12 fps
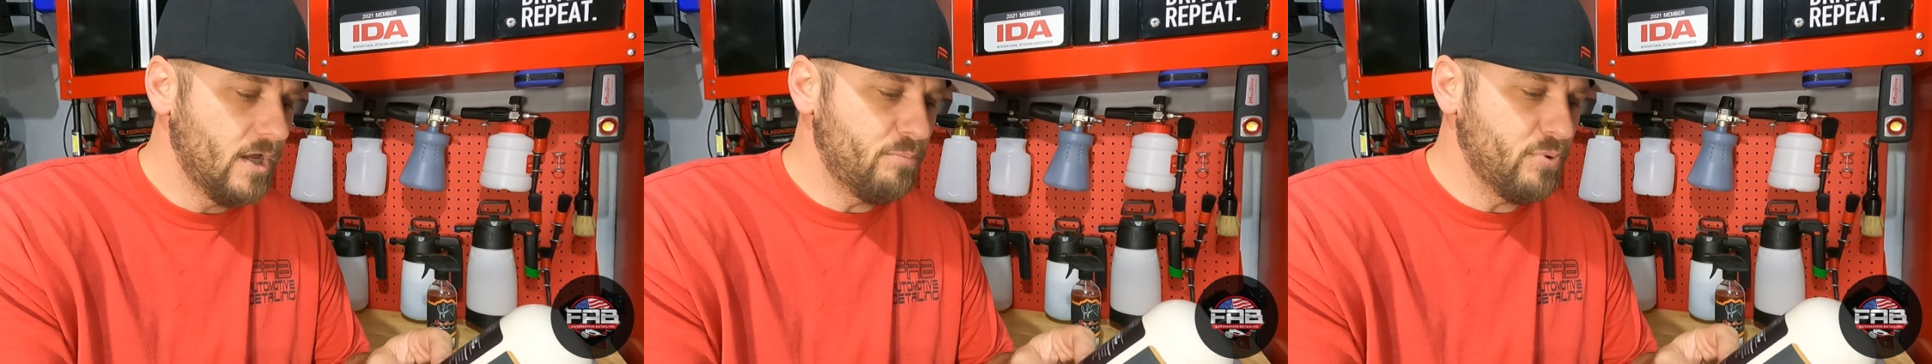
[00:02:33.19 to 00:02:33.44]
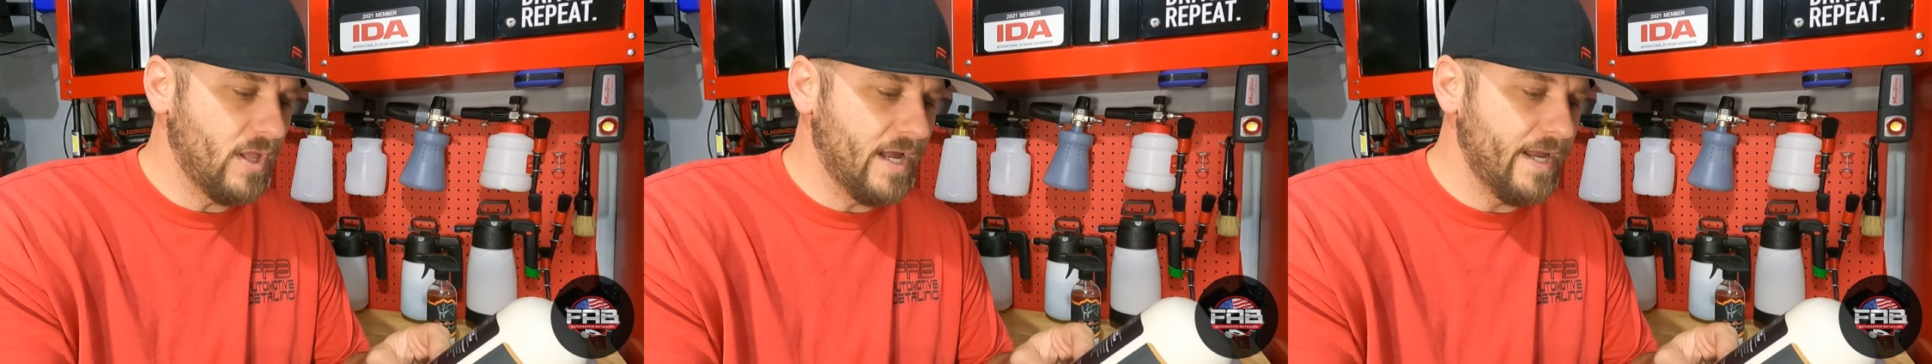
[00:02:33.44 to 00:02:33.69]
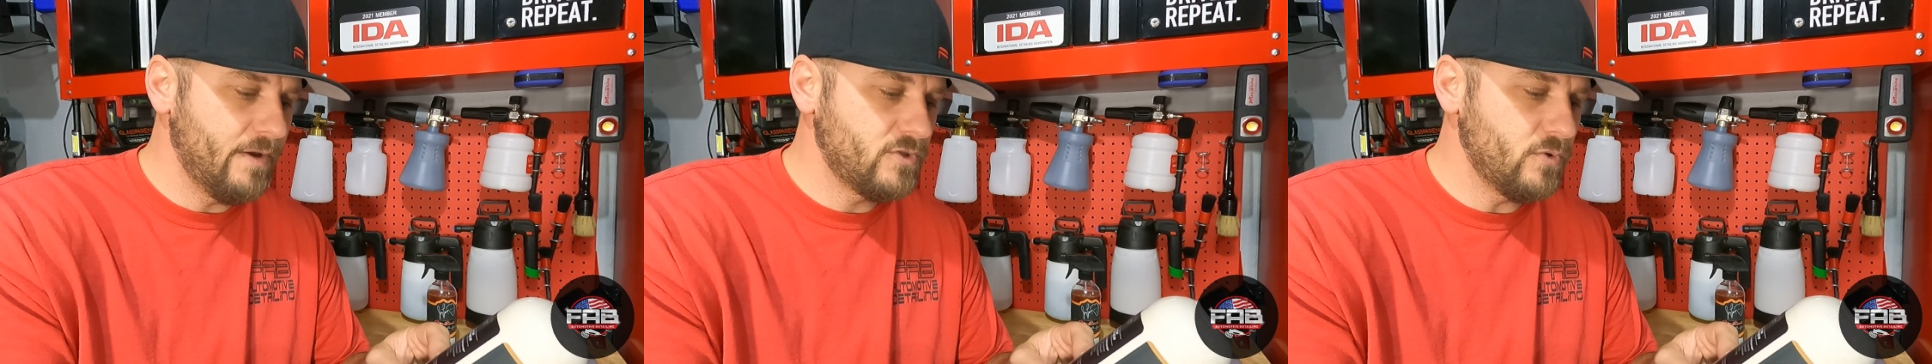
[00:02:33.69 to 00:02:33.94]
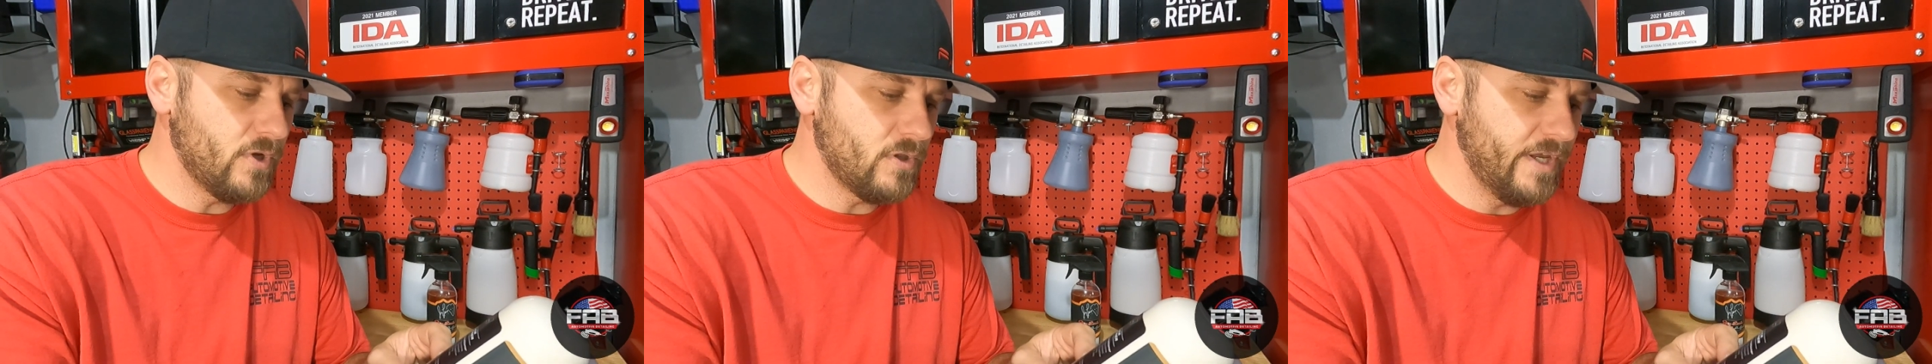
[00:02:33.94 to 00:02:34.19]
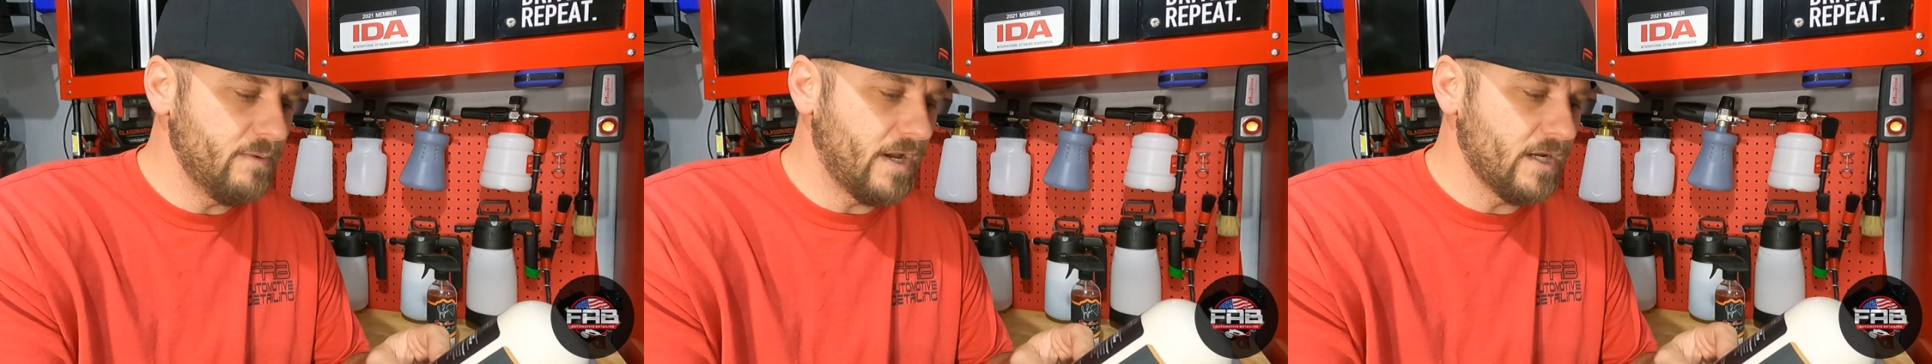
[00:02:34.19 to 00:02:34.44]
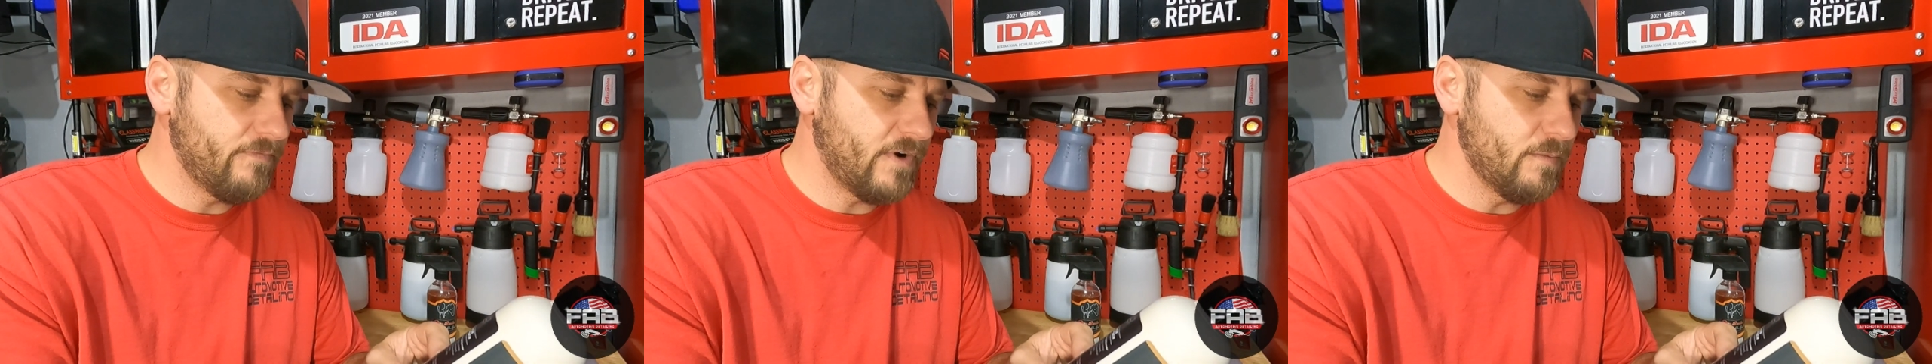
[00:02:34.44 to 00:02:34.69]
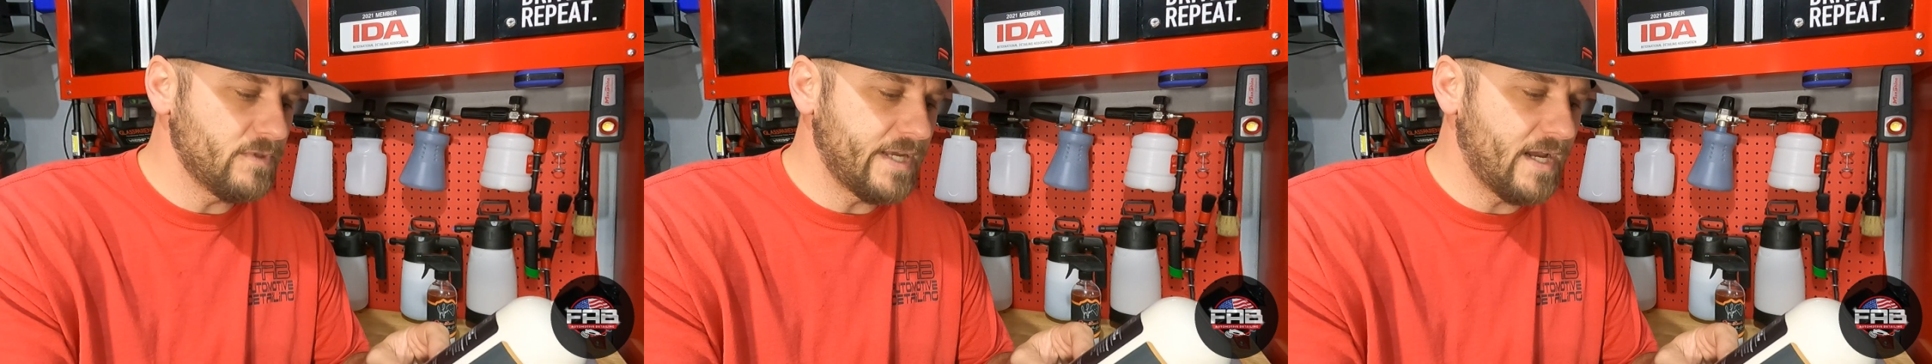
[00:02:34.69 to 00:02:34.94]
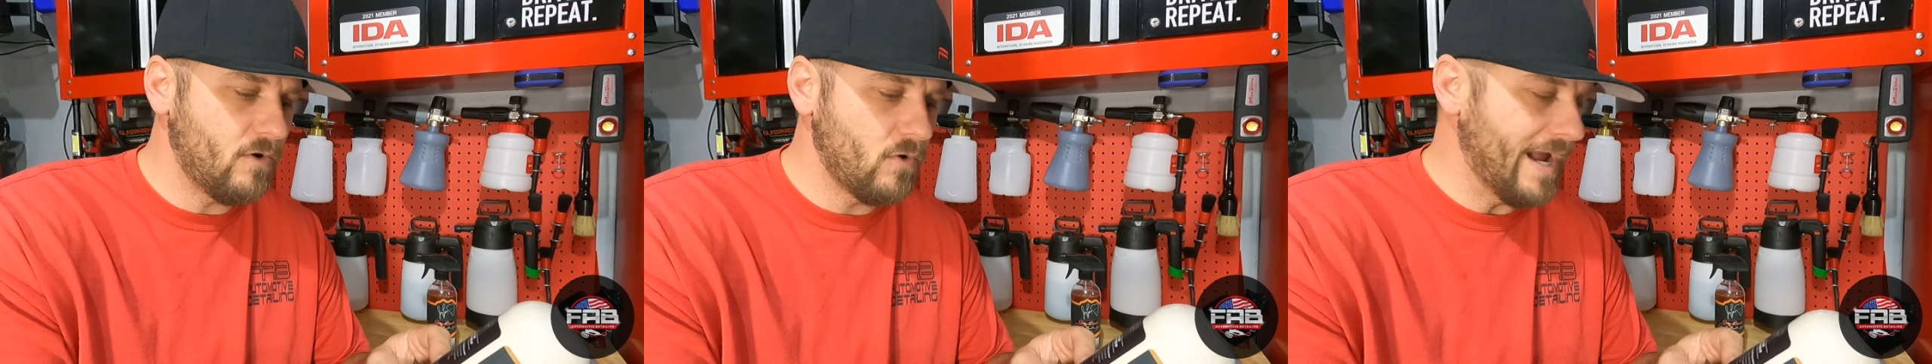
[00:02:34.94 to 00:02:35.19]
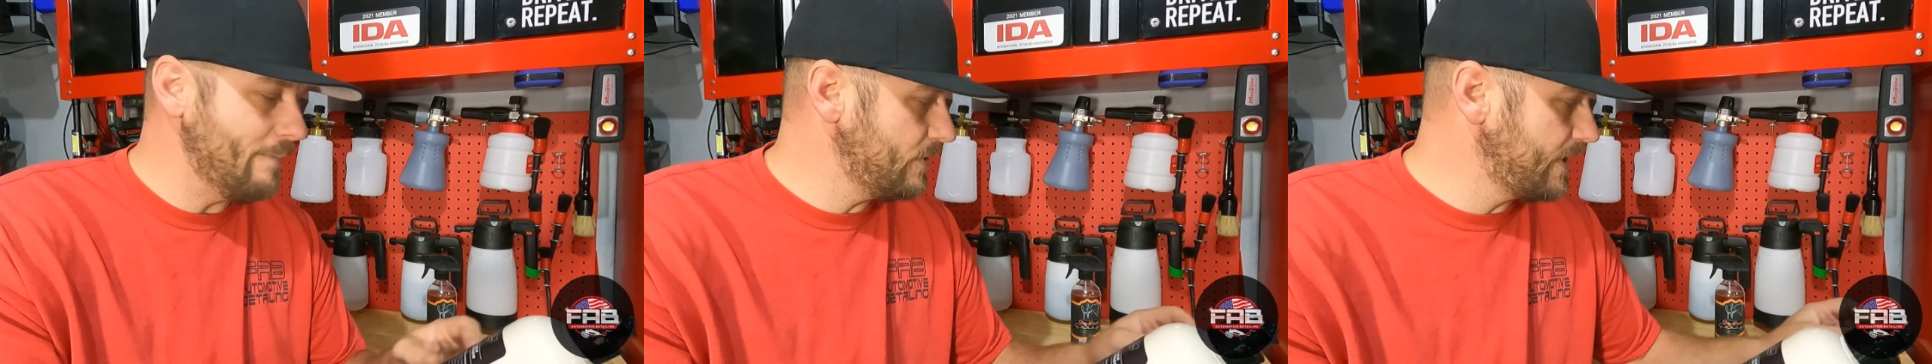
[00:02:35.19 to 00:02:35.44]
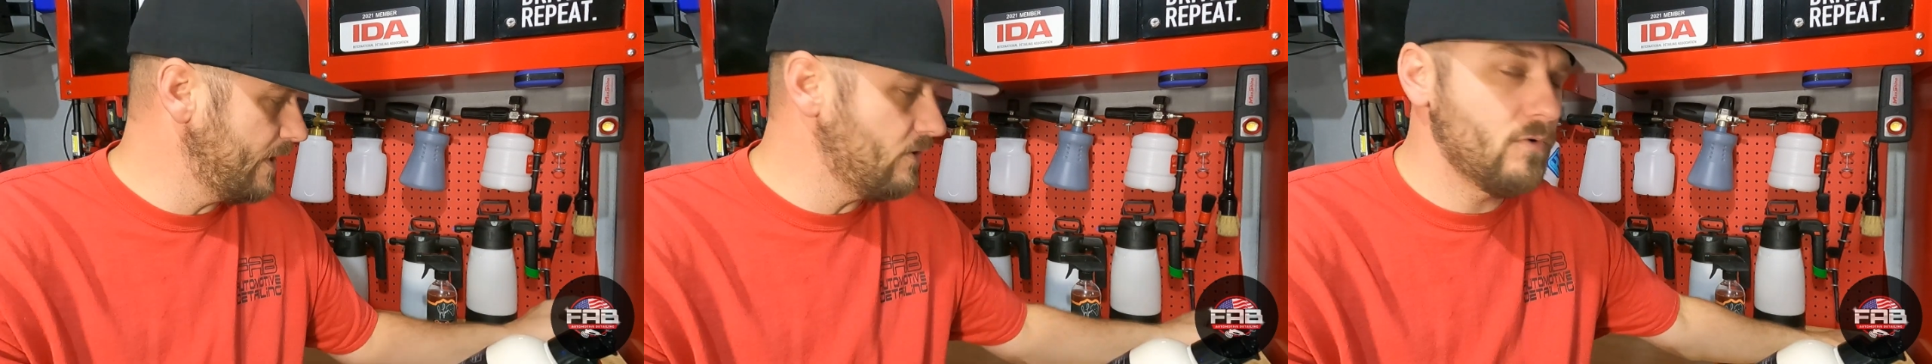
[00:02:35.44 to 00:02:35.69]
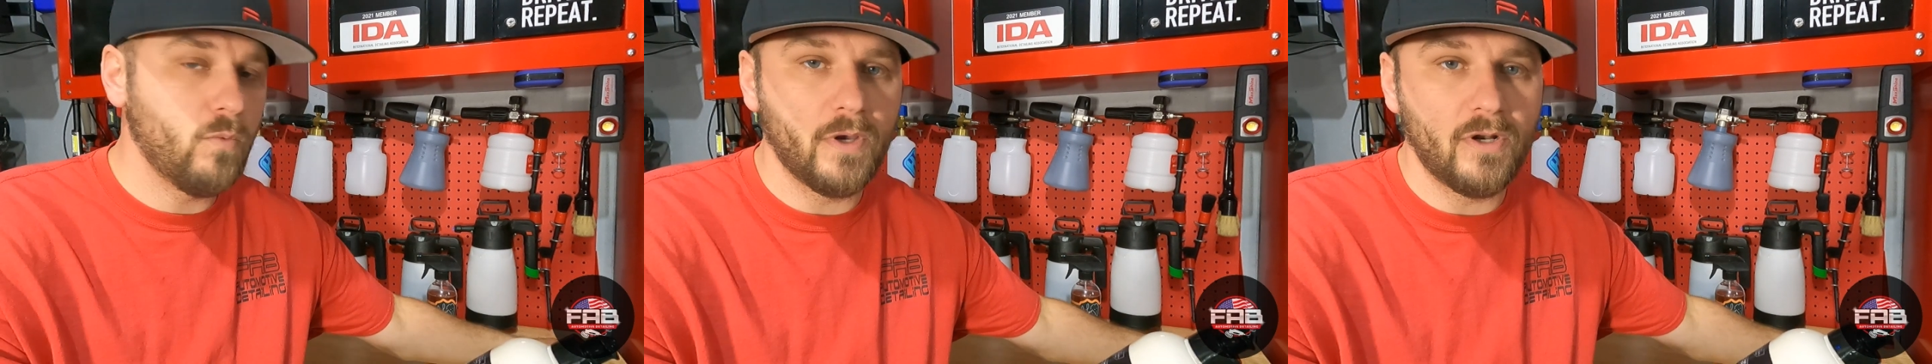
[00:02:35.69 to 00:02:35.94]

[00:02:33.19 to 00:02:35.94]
Apply to a clean microfiber towel or applicator.